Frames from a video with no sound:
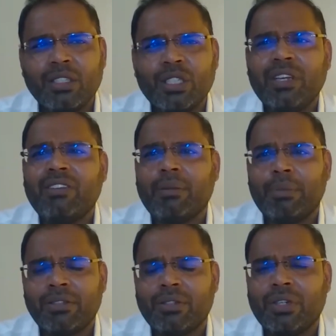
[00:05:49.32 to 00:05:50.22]
So we have a
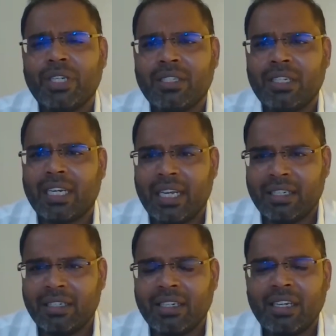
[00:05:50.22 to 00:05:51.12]
couple of stories on that
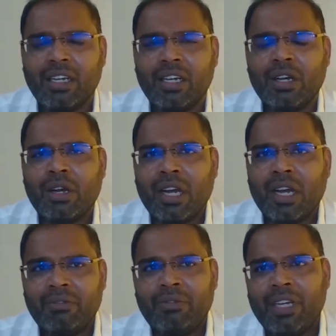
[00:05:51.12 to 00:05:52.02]
line.
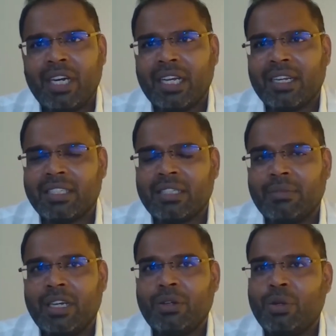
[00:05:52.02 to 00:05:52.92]
We got a
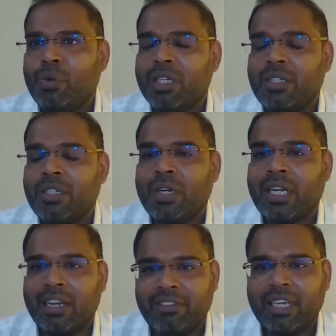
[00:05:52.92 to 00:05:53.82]
customer who was into
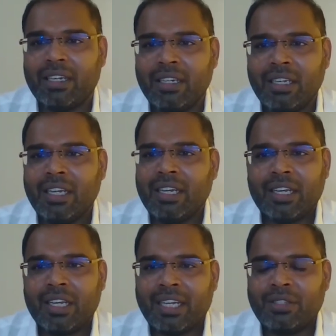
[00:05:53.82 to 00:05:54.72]
a cafe.
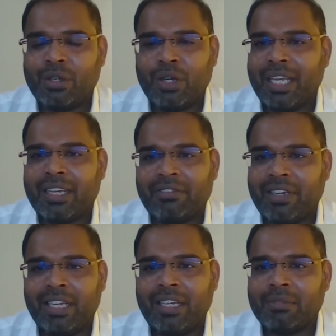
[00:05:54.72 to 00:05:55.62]
As you know, like
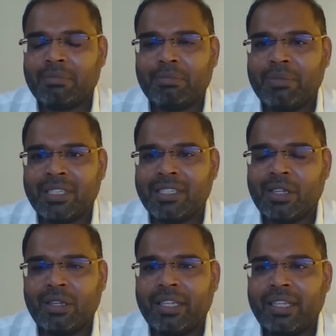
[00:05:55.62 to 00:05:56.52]
cafe business,
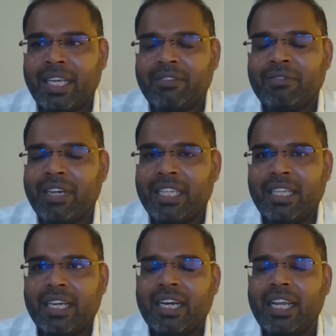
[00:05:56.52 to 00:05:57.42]
they
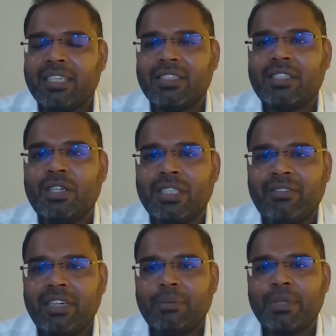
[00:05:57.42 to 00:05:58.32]
had like 60 to
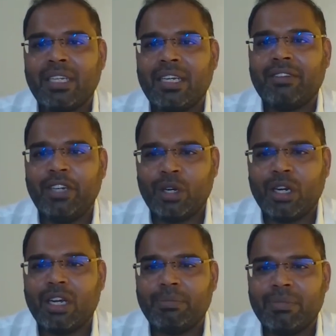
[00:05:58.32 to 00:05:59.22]
70% revenue
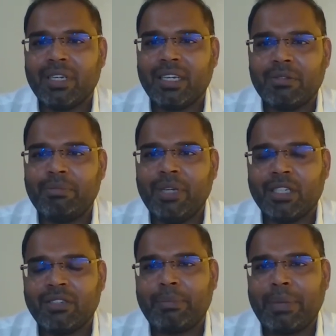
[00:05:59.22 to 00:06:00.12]
drop
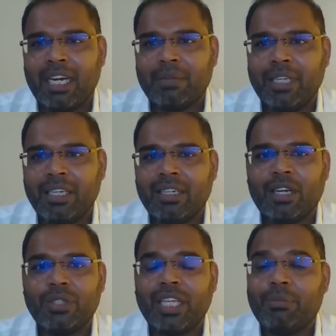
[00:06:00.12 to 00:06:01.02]
because of the pandemic.
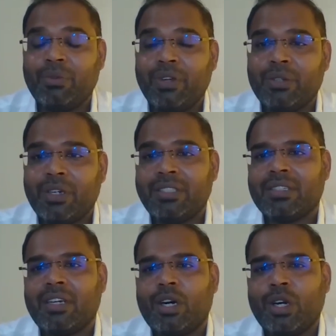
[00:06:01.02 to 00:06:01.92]
Now they are moving
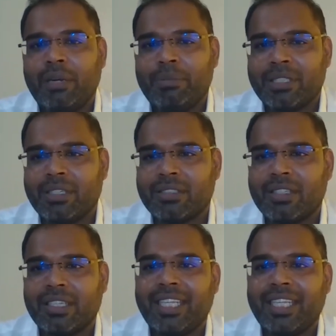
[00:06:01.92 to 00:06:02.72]
towards online business.